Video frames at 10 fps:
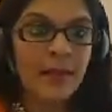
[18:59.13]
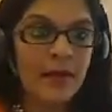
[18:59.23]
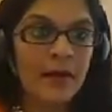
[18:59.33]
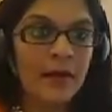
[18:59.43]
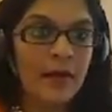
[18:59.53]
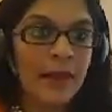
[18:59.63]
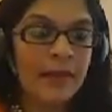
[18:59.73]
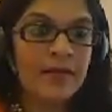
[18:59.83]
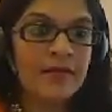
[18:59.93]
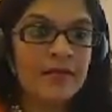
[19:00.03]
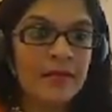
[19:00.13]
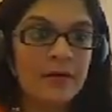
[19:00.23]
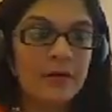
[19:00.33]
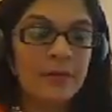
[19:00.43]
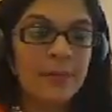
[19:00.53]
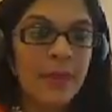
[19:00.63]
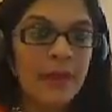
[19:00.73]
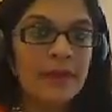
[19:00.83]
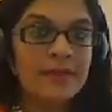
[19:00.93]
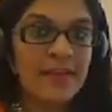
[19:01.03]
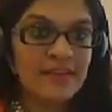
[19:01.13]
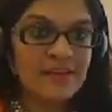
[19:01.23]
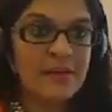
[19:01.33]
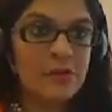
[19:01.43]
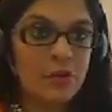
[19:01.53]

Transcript: a tested